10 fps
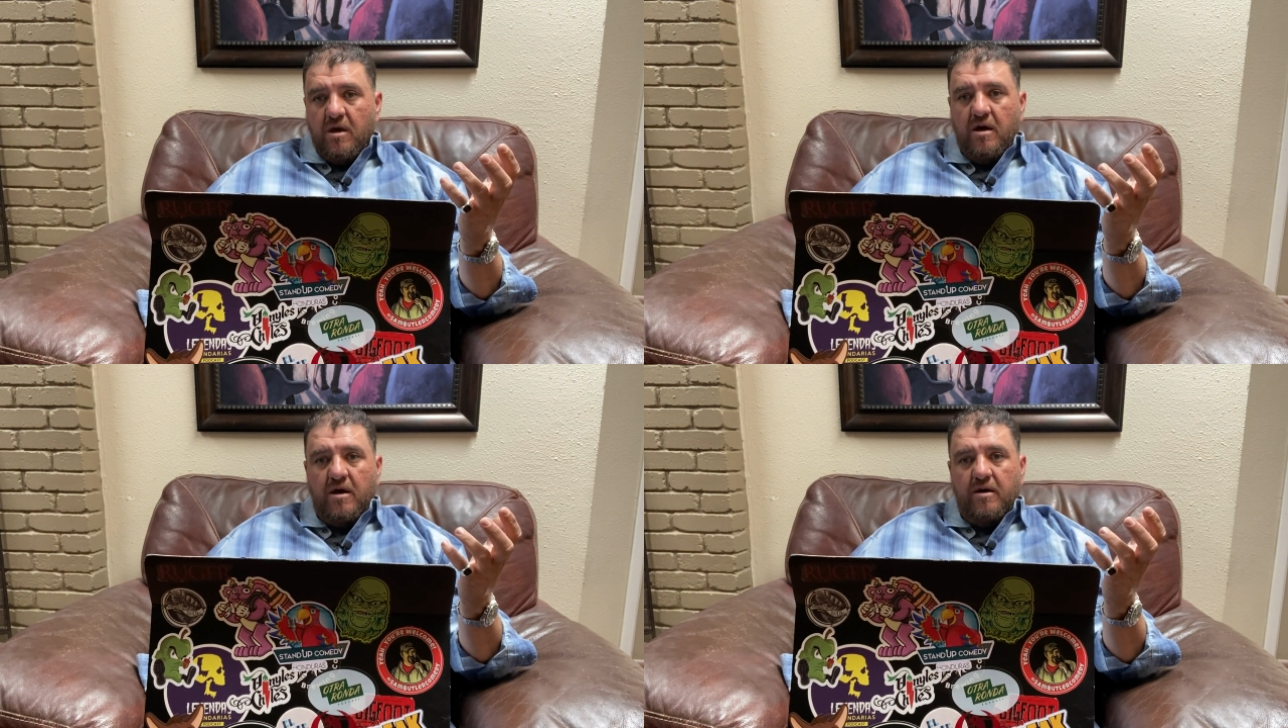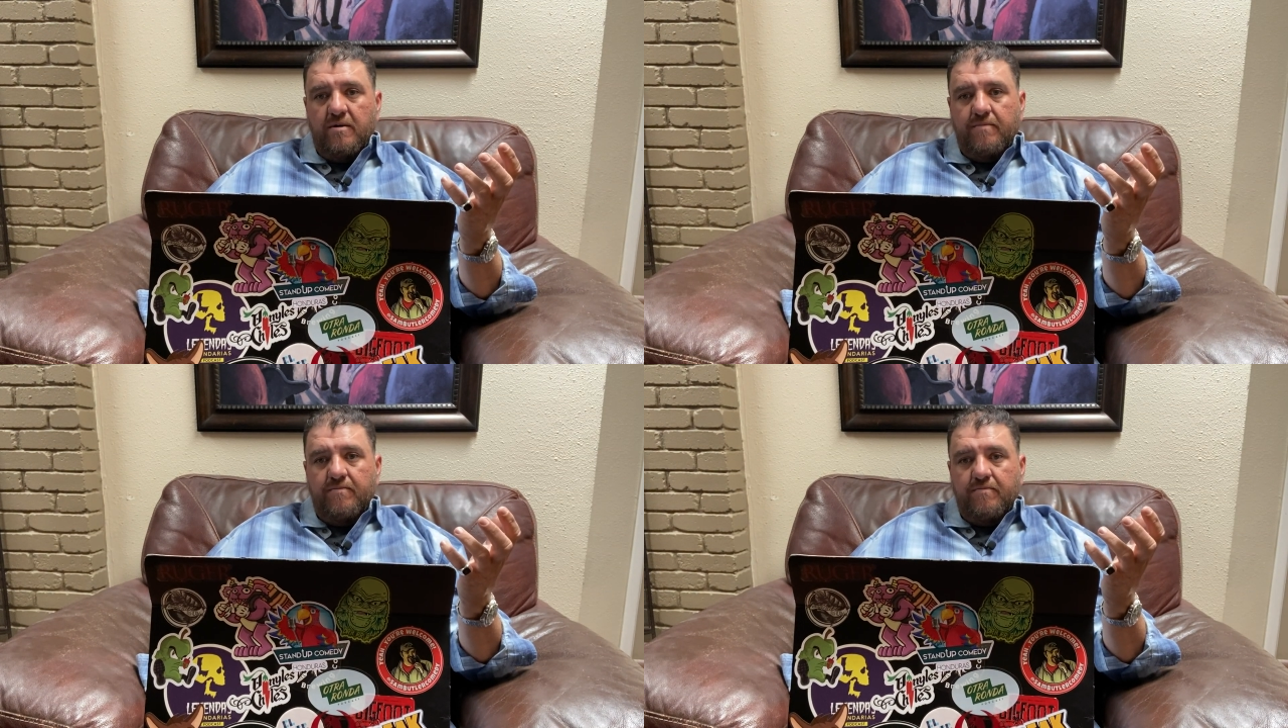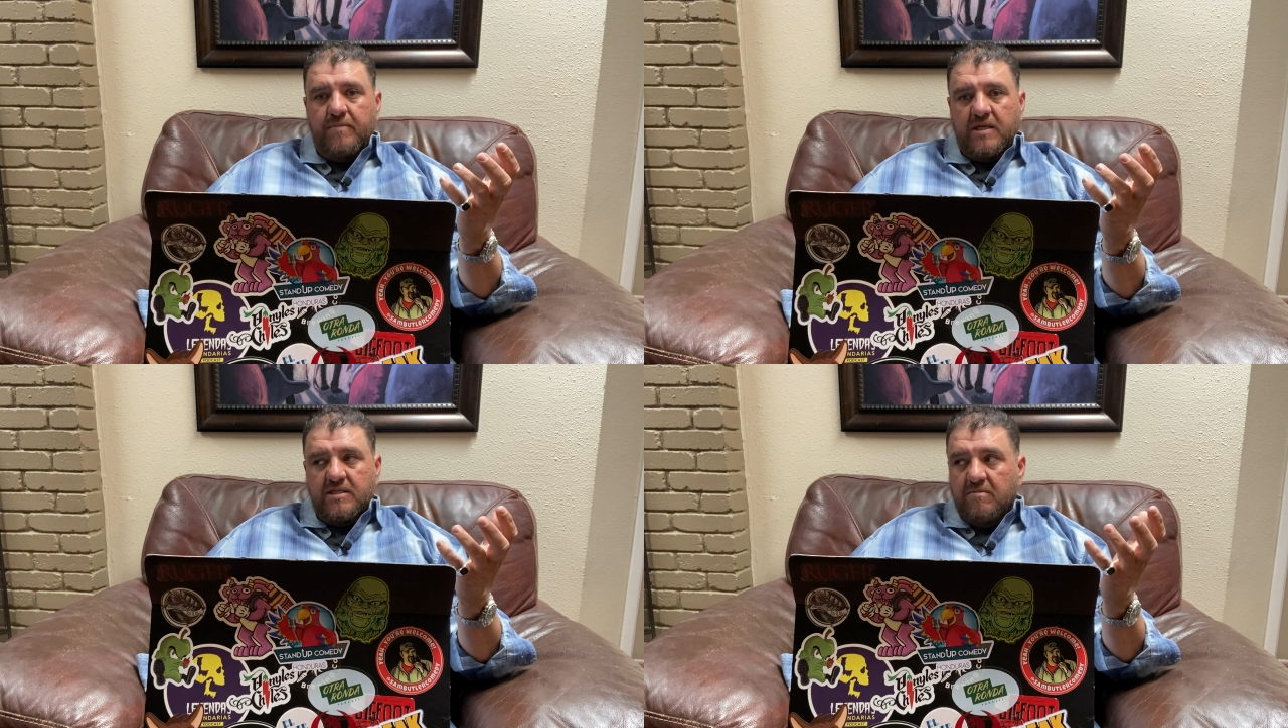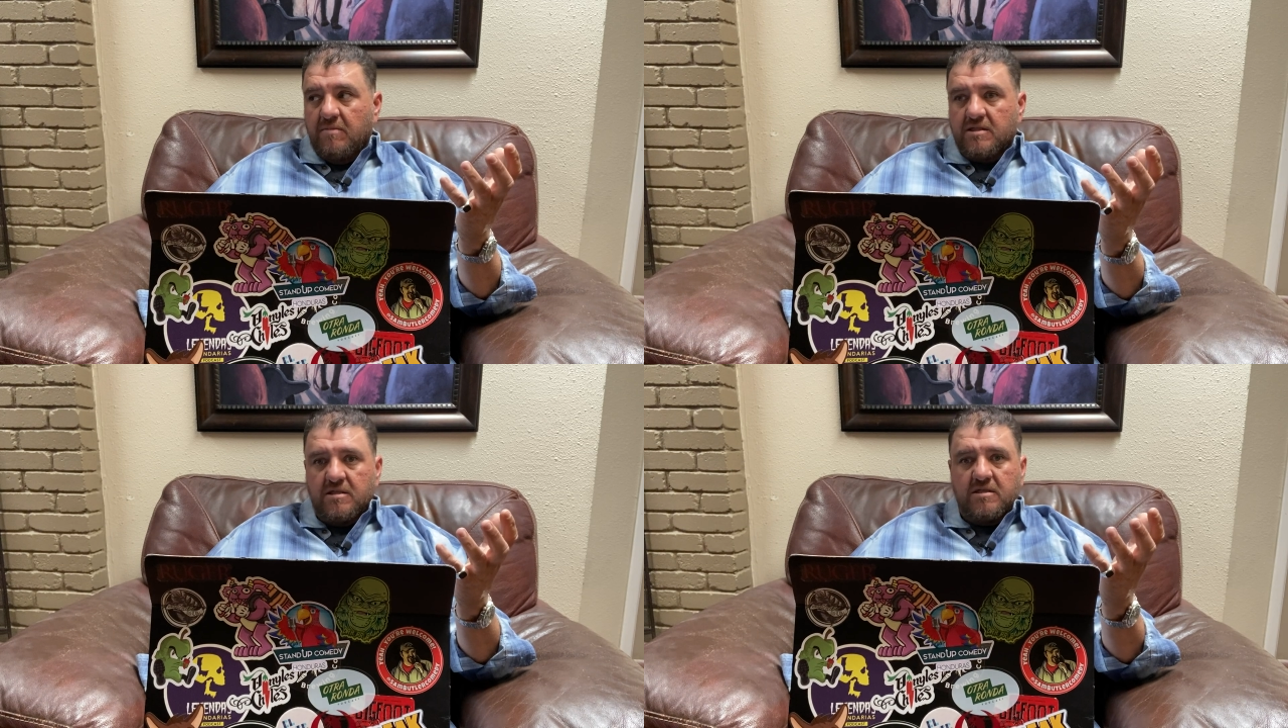because he
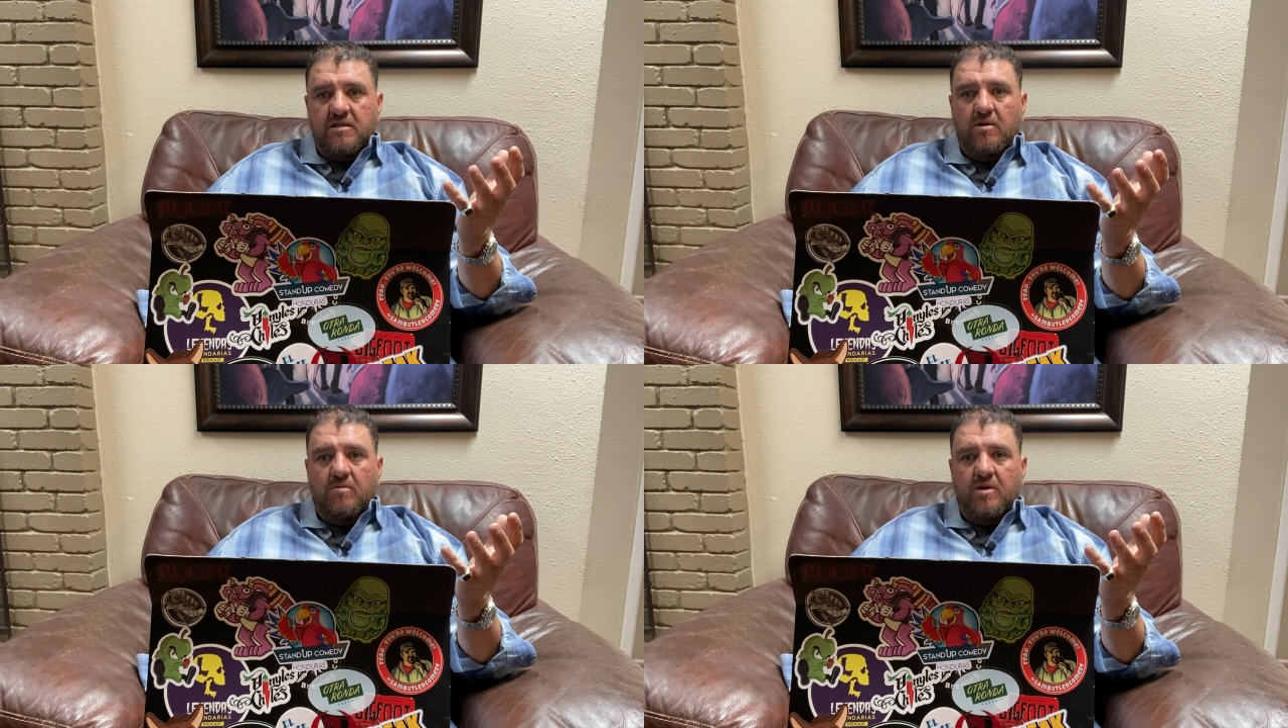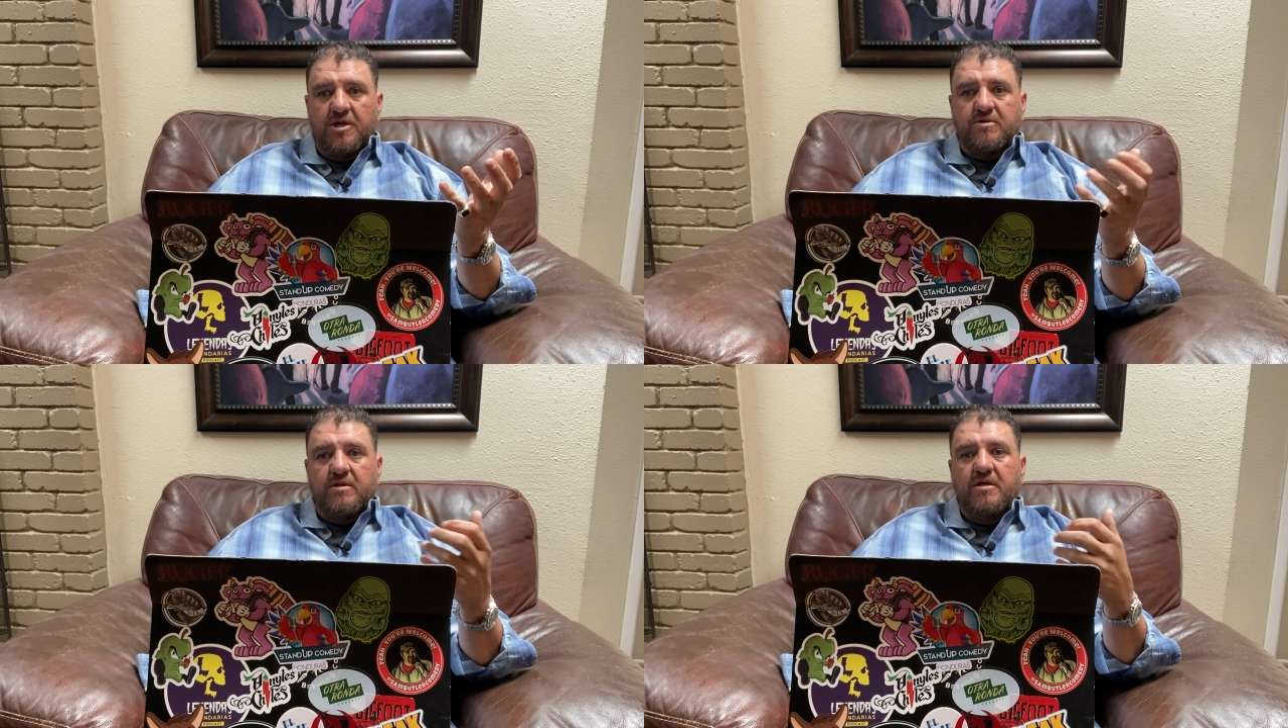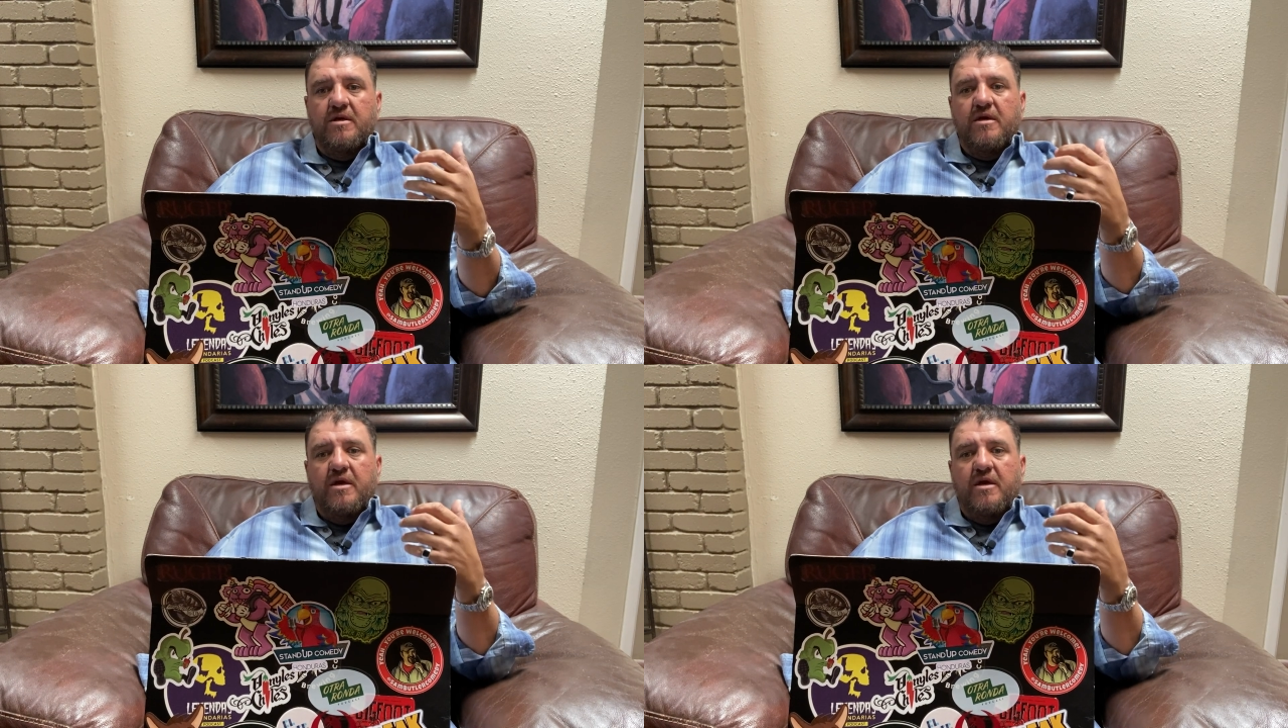misses his home country,